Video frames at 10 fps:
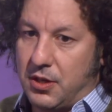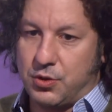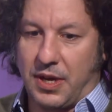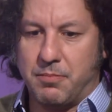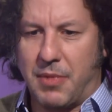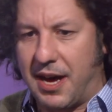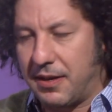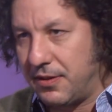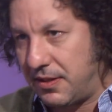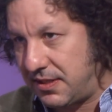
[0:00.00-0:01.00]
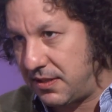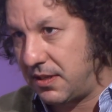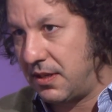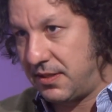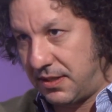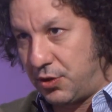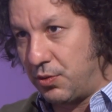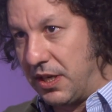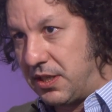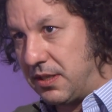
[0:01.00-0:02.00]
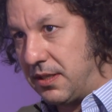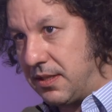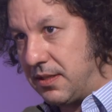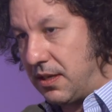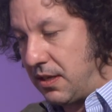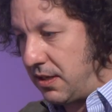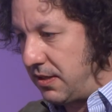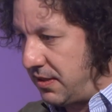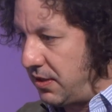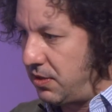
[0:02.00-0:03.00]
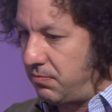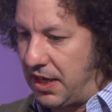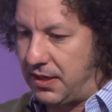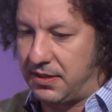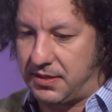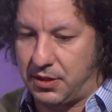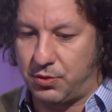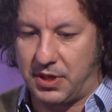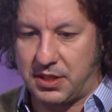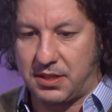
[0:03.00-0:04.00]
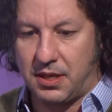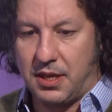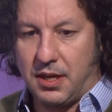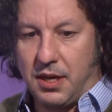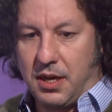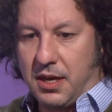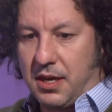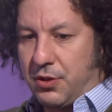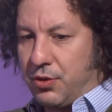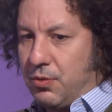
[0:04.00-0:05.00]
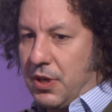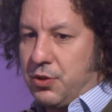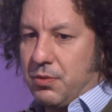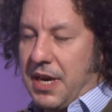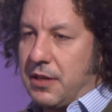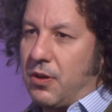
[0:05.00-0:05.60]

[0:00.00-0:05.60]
So I model this situation, this decision-making situation, through what you might